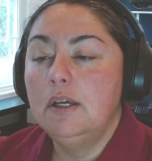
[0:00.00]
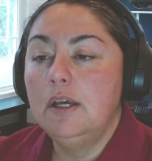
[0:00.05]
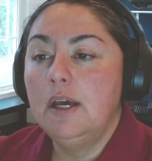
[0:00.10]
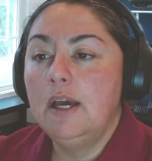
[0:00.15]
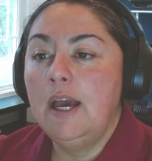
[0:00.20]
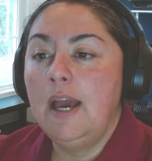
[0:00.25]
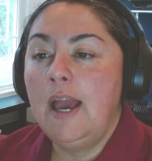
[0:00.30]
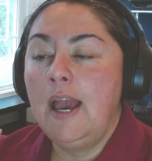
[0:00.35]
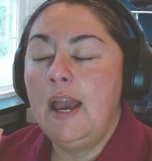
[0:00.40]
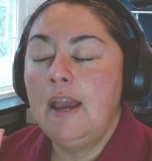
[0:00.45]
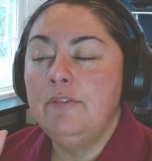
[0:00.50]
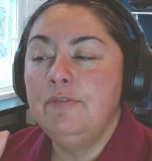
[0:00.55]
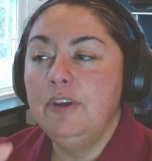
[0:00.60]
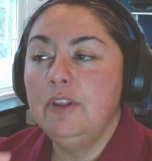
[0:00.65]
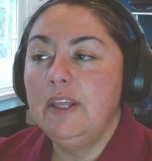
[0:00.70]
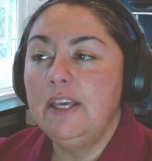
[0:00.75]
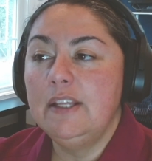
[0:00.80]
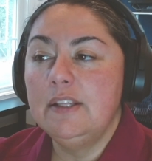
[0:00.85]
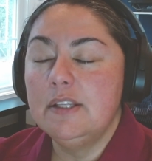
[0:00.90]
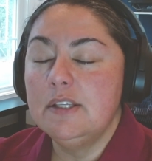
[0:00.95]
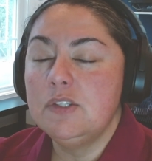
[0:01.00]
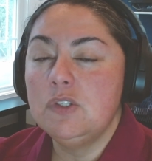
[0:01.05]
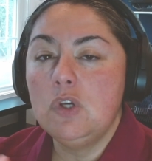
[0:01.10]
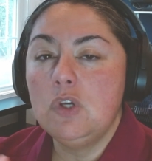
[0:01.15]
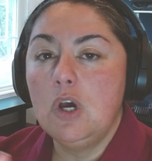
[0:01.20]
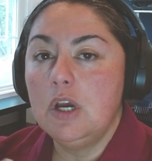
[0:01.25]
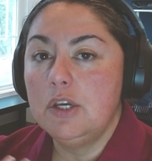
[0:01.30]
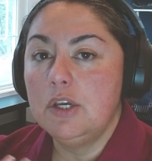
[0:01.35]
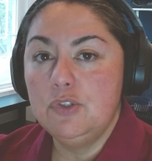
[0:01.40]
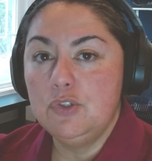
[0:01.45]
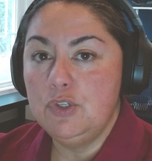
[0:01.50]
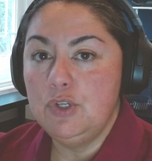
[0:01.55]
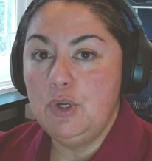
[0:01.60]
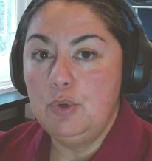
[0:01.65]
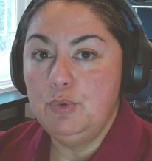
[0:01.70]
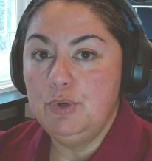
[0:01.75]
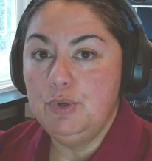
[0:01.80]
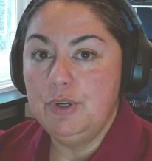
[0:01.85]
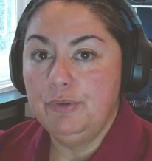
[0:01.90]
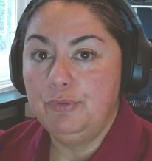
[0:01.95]
I feel like this song is no
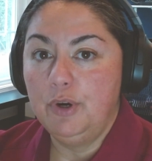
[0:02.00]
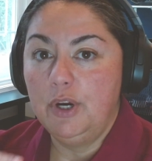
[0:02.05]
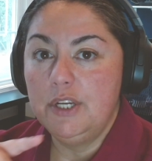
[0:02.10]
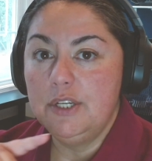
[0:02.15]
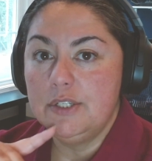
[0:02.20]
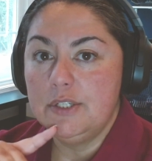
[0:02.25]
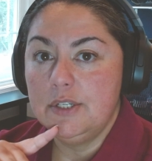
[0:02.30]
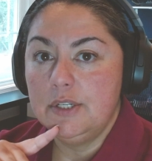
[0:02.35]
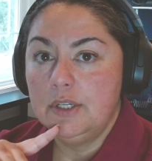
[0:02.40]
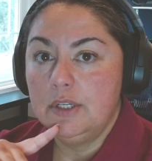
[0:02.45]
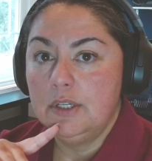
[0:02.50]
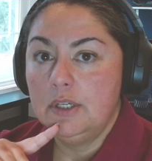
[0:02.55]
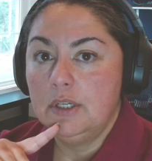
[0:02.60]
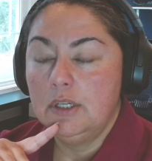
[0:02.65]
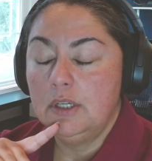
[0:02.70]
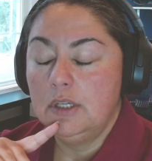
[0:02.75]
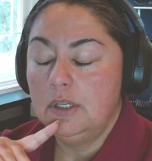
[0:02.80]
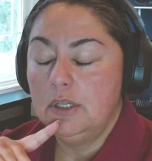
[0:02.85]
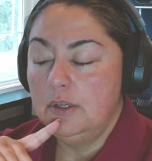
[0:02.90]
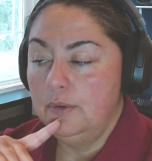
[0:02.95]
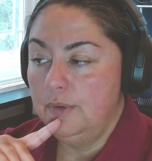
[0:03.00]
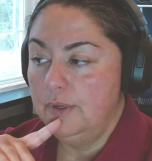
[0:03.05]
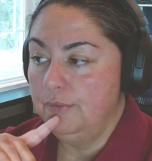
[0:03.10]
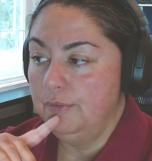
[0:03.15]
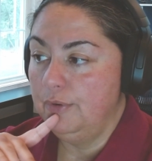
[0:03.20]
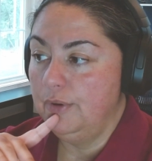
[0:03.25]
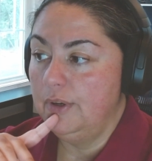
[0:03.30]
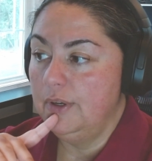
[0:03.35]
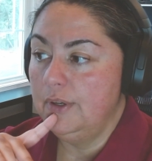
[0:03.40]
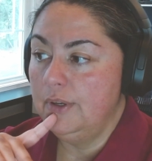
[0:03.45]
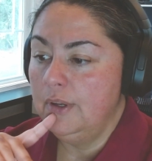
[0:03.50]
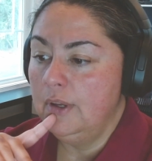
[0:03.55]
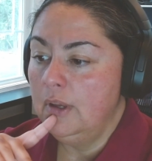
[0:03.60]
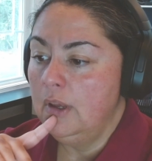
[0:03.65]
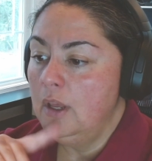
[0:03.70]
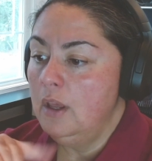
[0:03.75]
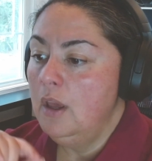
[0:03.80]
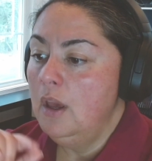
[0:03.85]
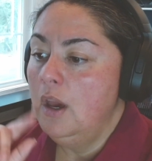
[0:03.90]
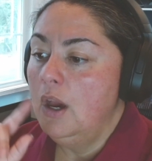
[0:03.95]
different. No different.
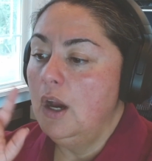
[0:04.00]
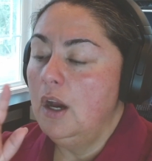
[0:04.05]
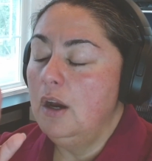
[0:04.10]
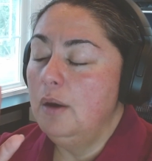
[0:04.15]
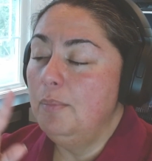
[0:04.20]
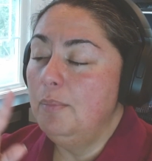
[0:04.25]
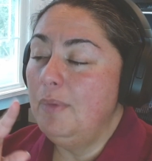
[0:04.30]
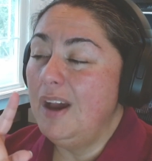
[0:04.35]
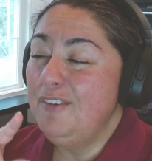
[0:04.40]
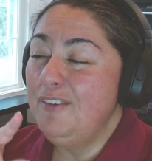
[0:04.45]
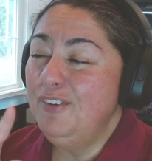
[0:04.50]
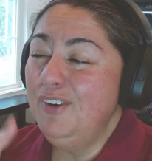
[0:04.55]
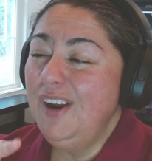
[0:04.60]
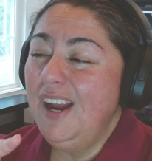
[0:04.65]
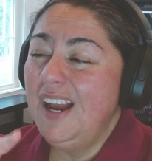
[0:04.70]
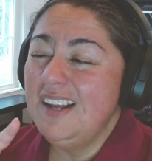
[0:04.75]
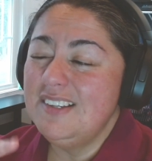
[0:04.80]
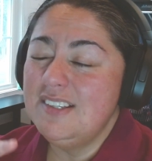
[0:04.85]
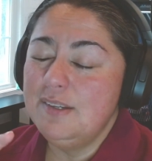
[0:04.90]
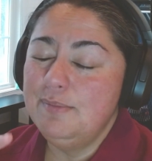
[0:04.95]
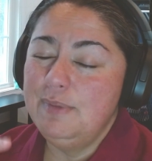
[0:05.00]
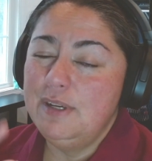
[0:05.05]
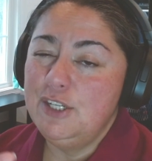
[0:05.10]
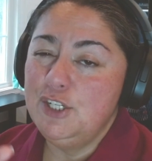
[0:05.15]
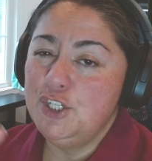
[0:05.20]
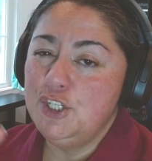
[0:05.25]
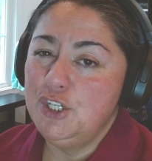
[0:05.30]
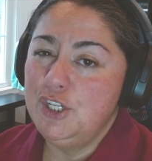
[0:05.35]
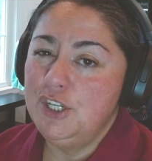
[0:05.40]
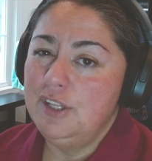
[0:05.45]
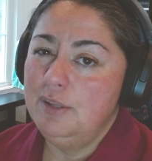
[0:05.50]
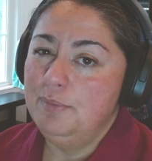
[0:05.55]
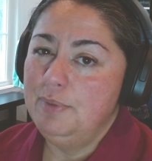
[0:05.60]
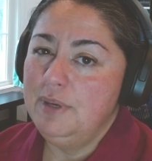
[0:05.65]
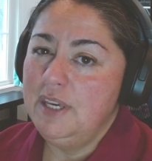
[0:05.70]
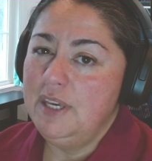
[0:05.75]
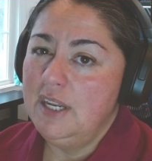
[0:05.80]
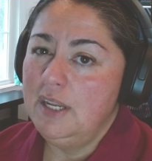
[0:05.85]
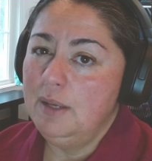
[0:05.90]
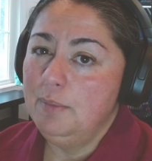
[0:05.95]
I forgot to mention in the
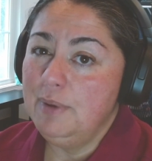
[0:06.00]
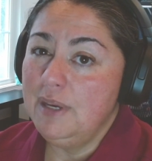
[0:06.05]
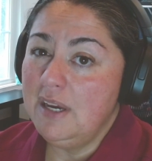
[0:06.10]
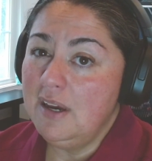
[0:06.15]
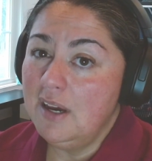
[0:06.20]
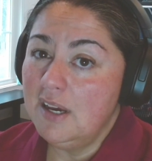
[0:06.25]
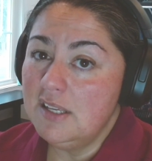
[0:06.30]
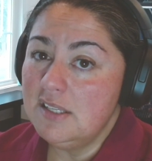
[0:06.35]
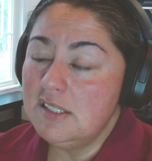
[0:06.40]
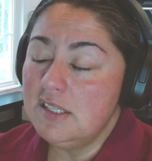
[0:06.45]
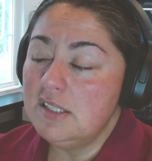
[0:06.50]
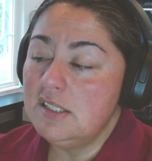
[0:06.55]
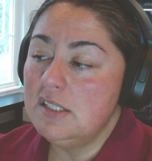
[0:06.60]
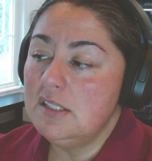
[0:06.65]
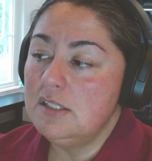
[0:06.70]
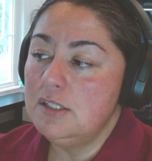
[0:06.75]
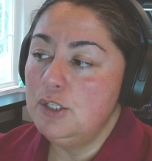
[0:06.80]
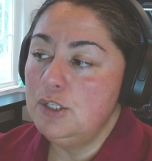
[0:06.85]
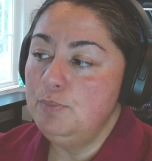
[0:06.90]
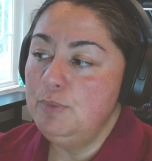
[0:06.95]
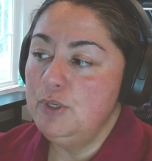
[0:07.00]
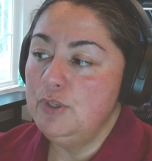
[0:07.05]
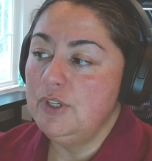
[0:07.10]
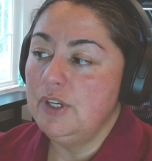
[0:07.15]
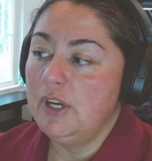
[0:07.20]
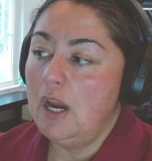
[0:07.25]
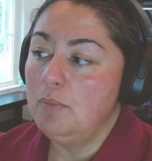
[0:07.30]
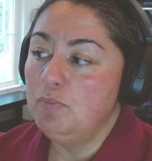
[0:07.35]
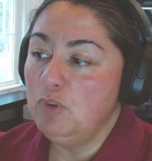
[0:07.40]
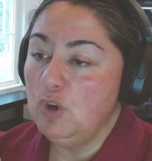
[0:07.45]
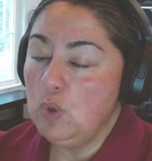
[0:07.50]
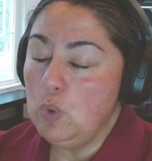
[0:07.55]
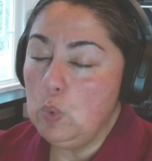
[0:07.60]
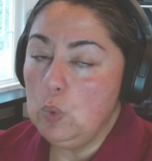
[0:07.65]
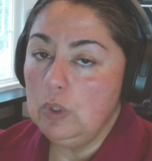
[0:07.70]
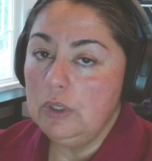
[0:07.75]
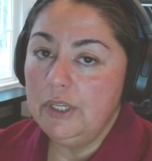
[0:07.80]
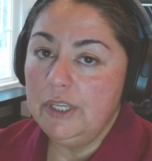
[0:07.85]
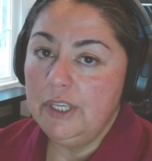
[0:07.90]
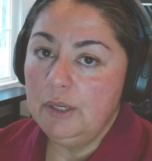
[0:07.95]
beginning, because this is new music, I'm
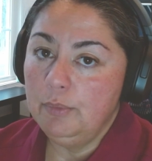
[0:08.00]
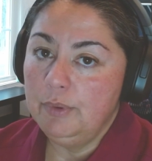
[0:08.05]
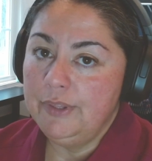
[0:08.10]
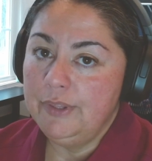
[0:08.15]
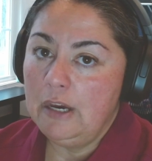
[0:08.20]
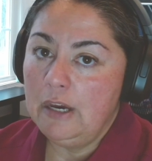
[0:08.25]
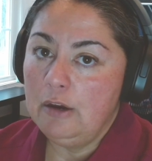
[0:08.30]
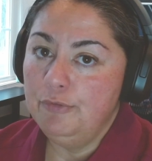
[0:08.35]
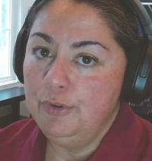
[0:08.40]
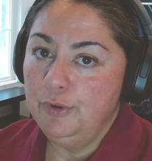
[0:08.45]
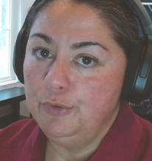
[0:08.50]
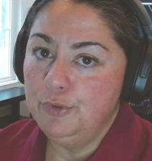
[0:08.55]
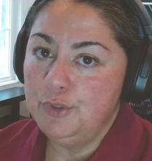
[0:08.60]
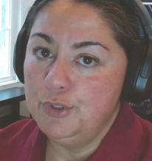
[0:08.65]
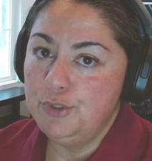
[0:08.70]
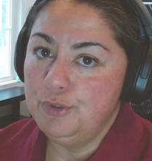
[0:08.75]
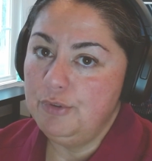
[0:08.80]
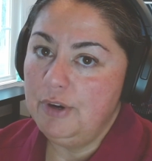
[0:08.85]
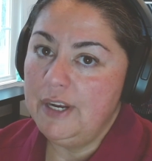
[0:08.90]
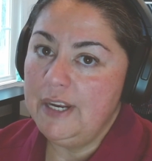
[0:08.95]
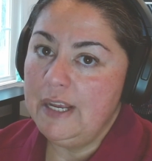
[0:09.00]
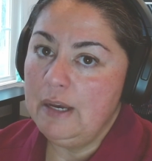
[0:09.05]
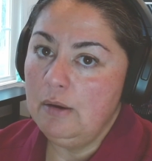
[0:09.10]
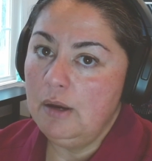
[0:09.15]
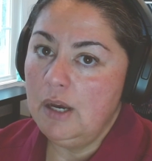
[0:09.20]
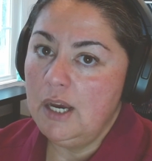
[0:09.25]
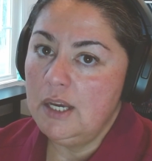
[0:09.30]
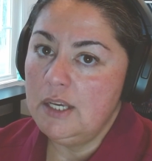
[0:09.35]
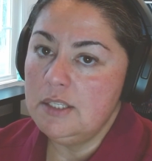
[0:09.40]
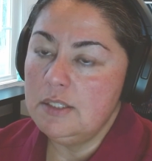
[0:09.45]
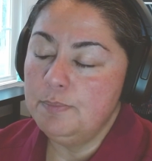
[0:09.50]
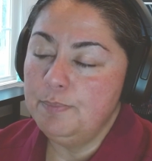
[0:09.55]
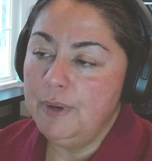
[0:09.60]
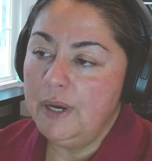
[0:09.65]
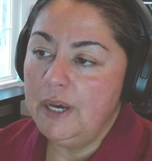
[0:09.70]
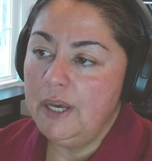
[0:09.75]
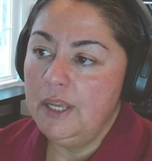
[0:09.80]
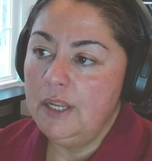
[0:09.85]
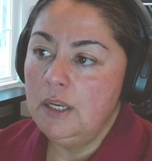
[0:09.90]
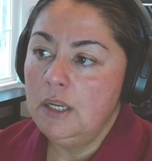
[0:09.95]
recording it without filters right now, guys.
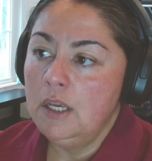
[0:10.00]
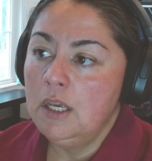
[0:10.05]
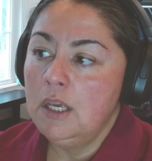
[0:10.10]
But